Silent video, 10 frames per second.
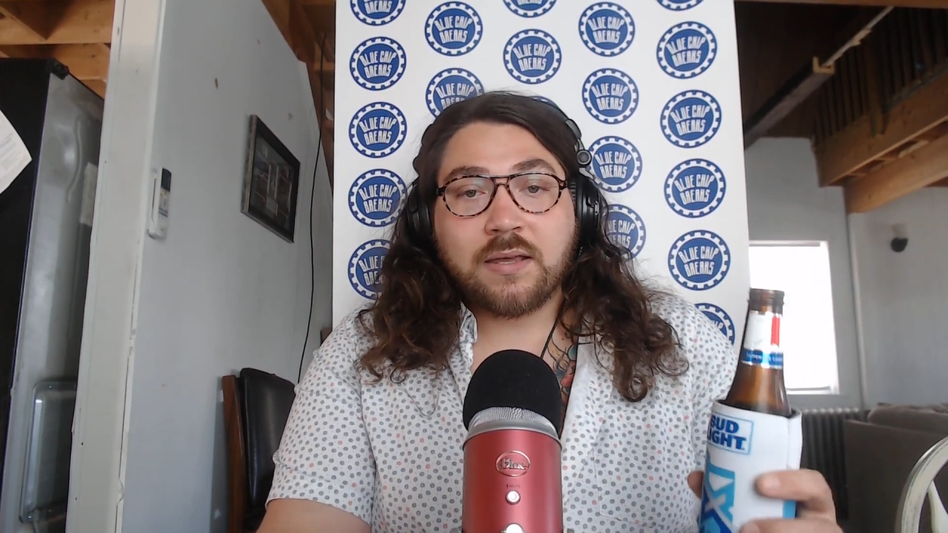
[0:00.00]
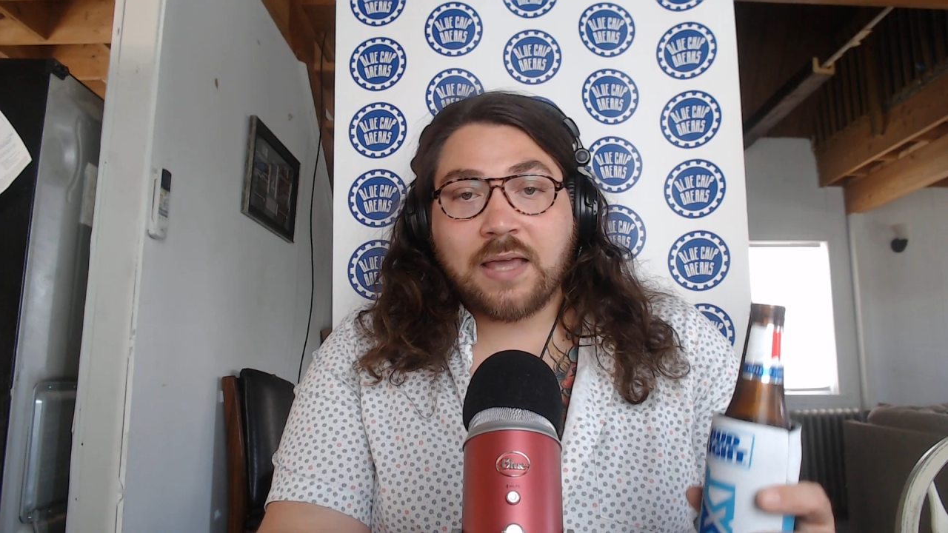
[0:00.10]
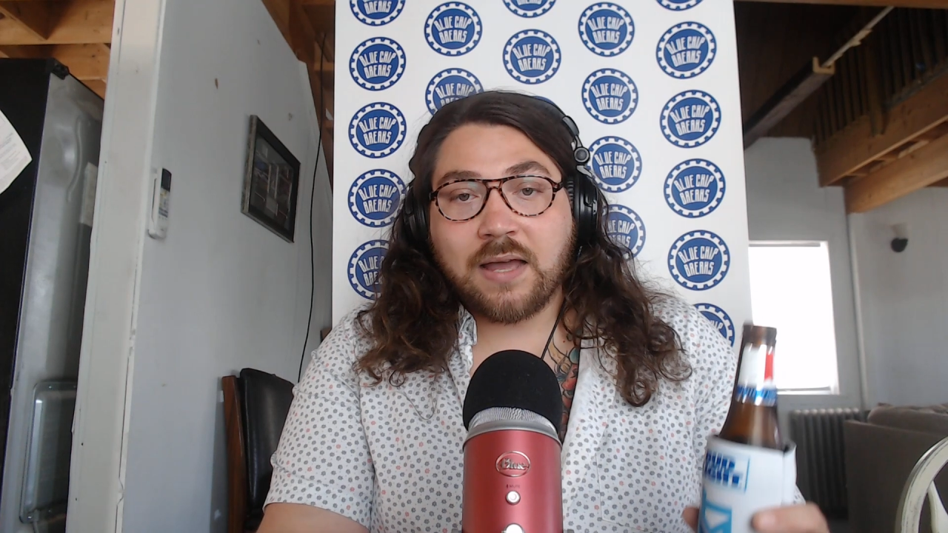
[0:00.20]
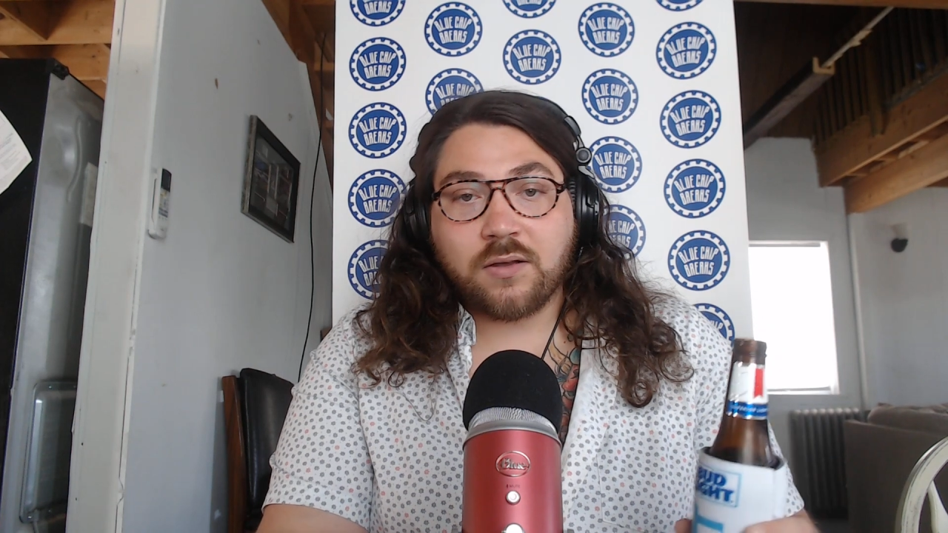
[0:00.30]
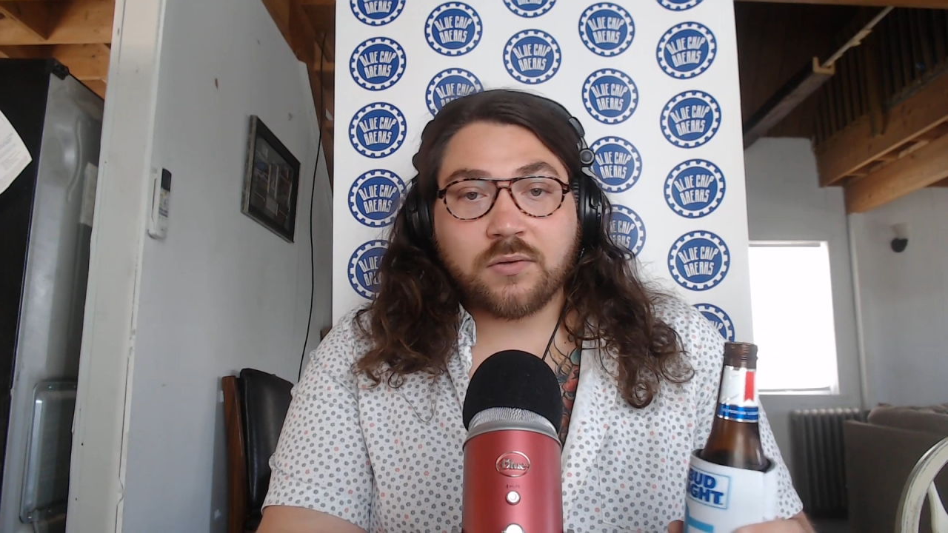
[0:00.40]

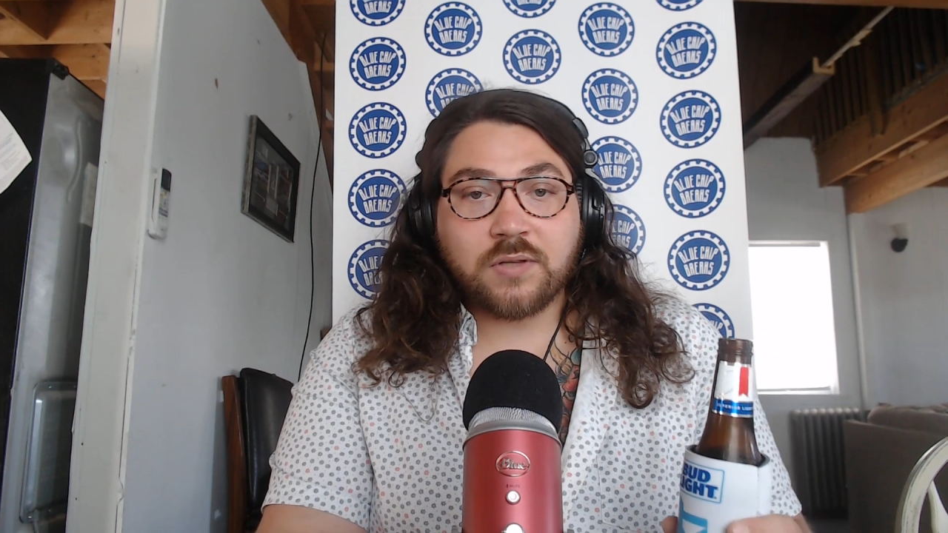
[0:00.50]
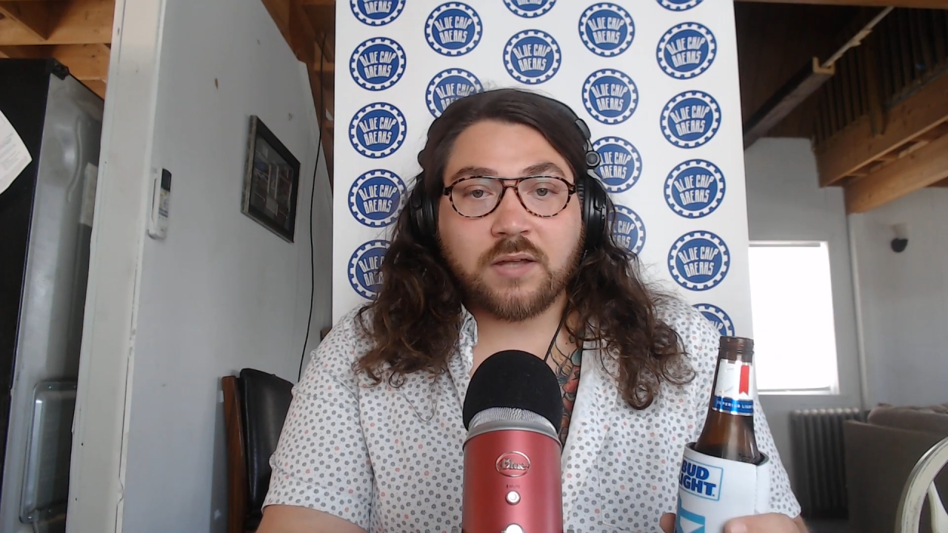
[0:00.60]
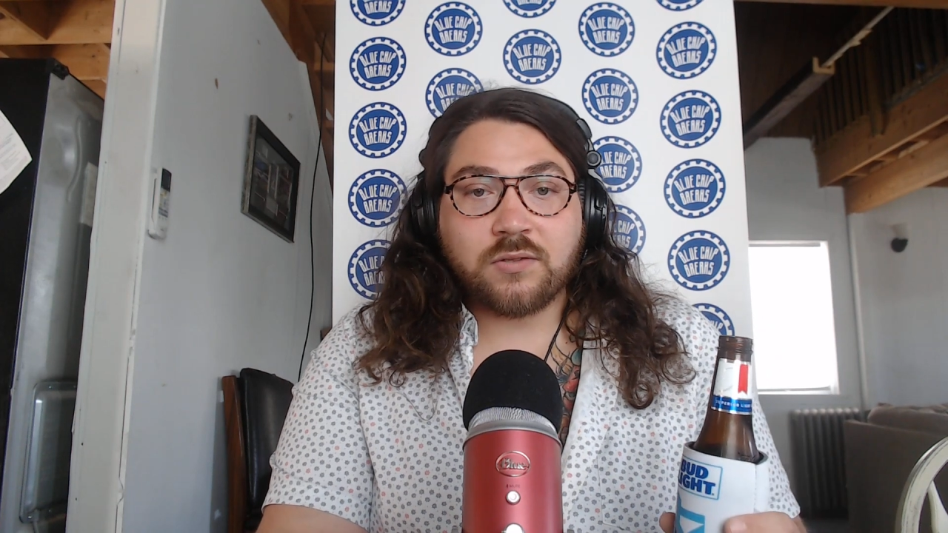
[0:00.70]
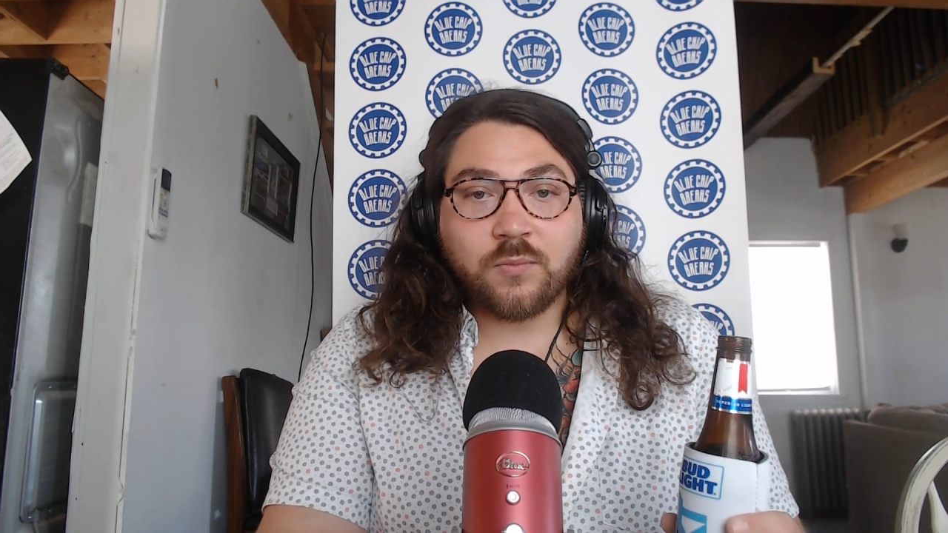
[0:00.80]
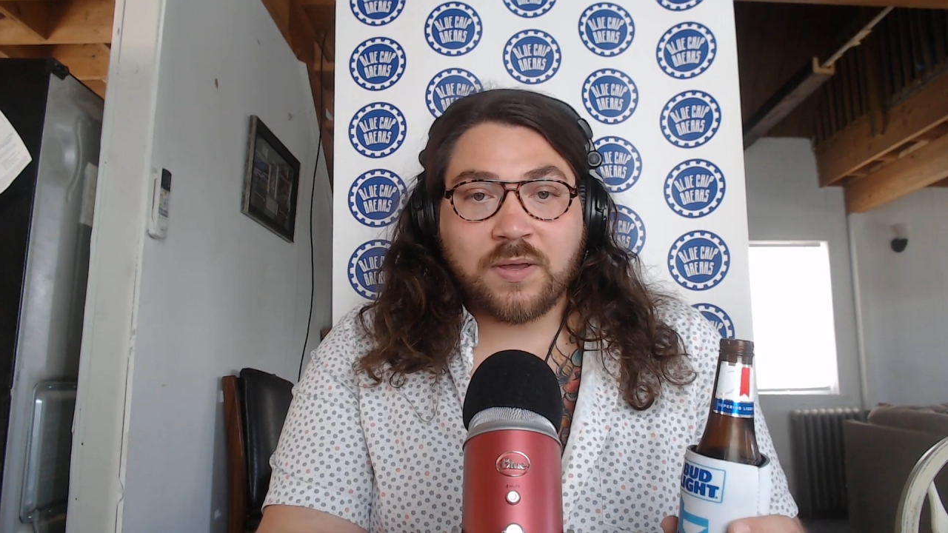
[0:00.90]
Kat goes
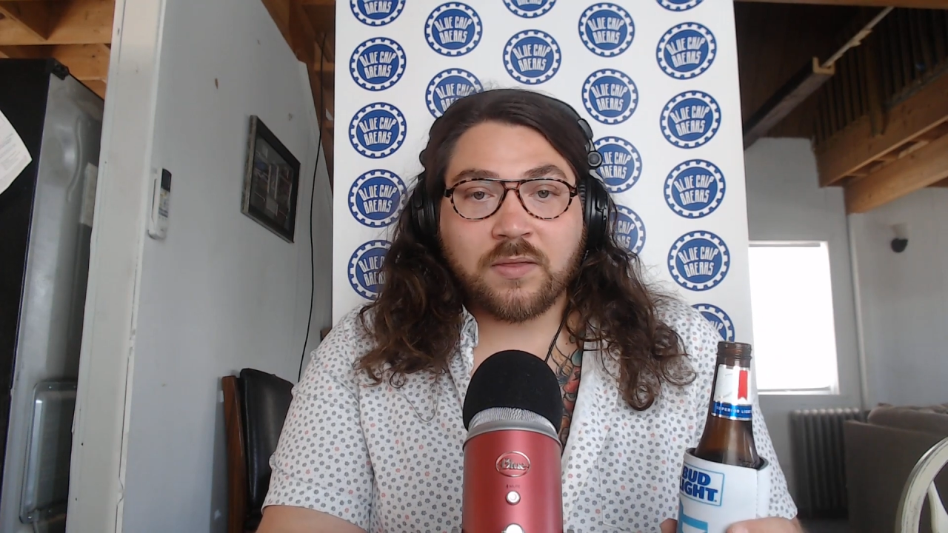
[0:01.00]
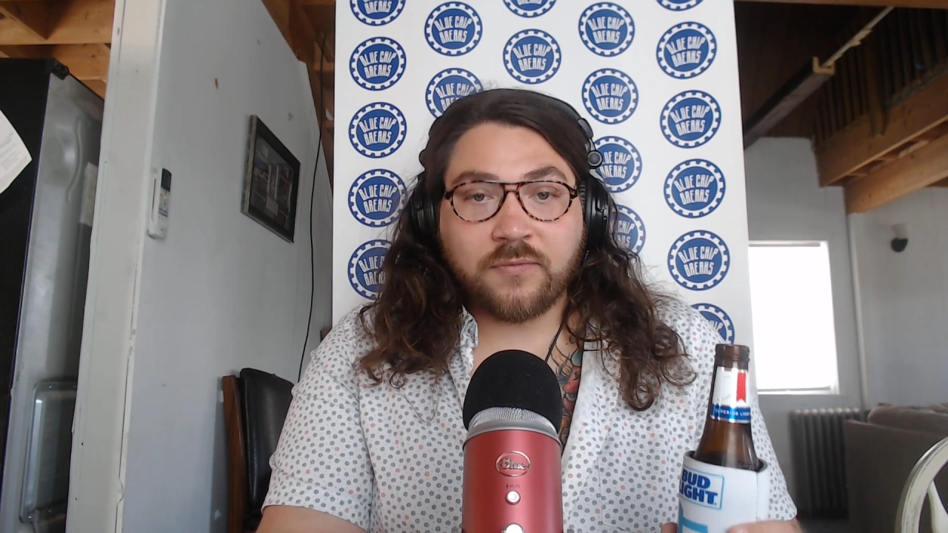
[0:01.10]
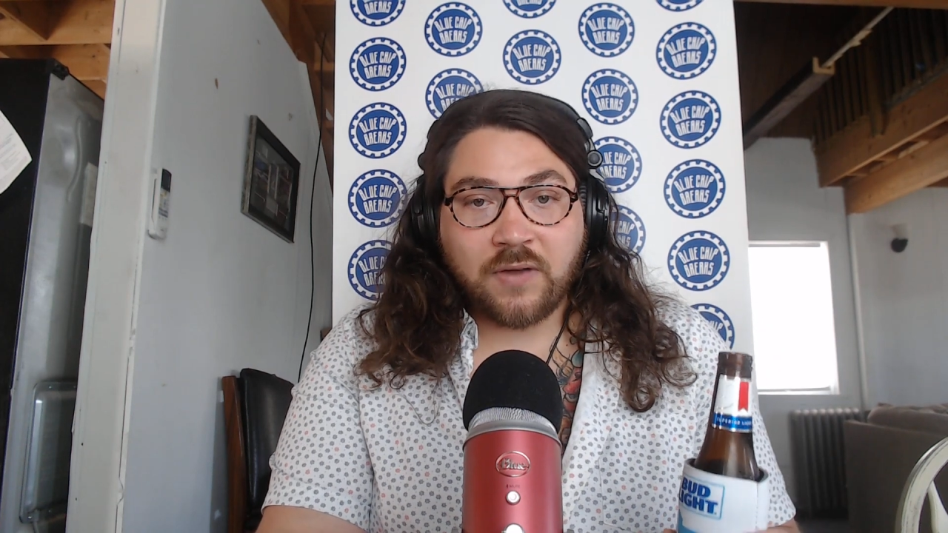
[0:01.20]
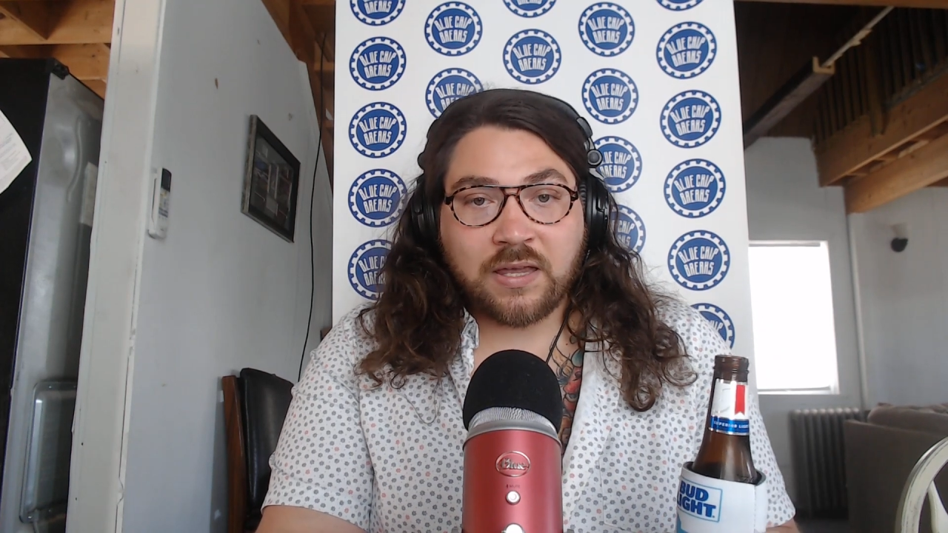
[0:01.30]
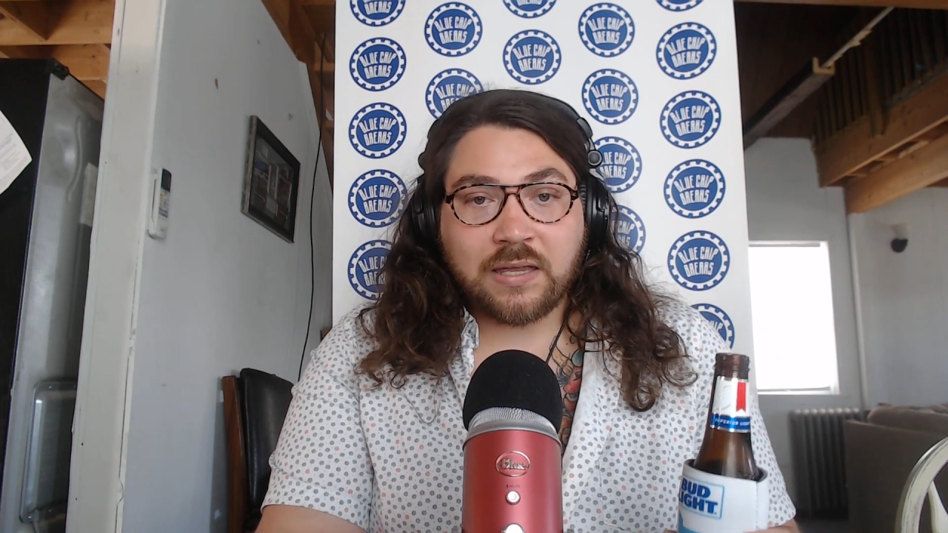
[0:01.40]
on to win the
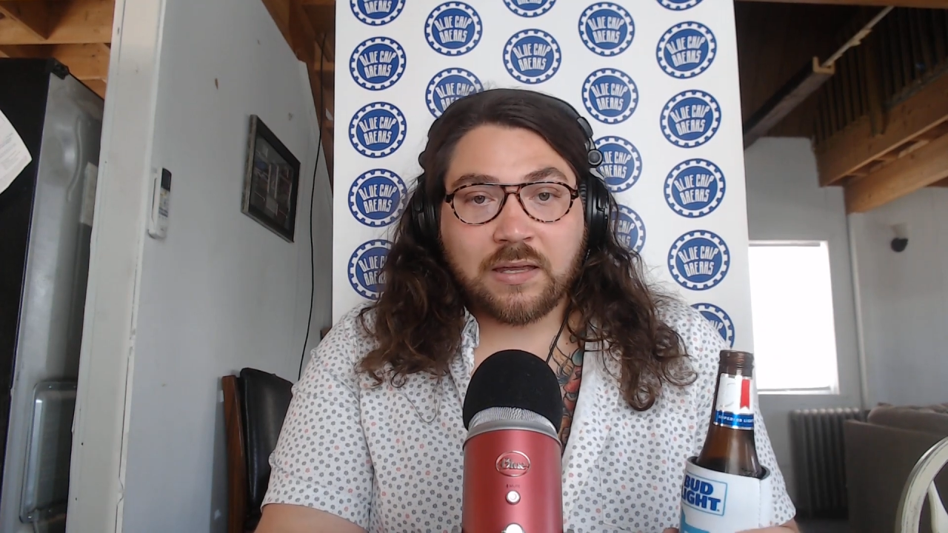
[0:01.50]
fight.